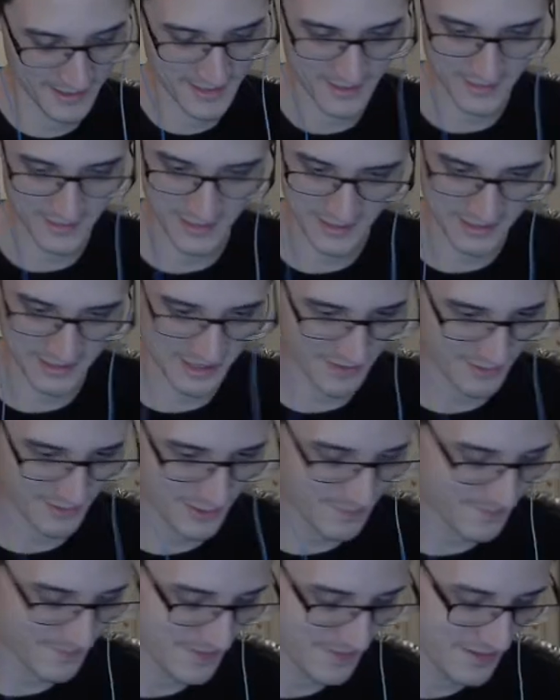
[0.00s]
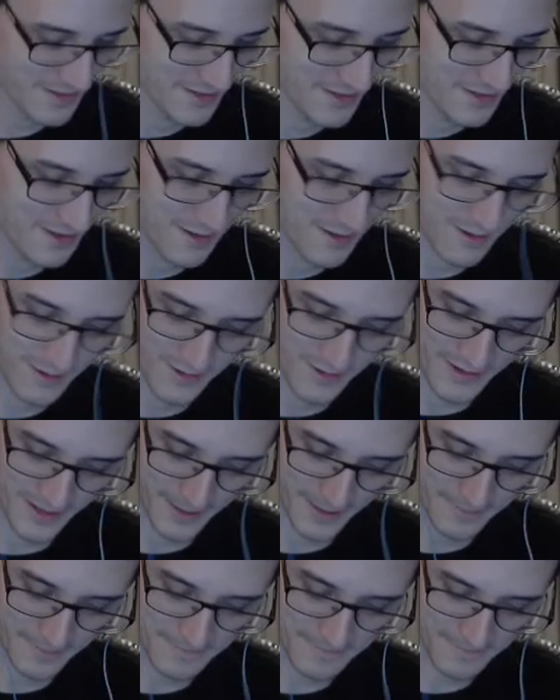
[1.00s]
have to take damage. Okay.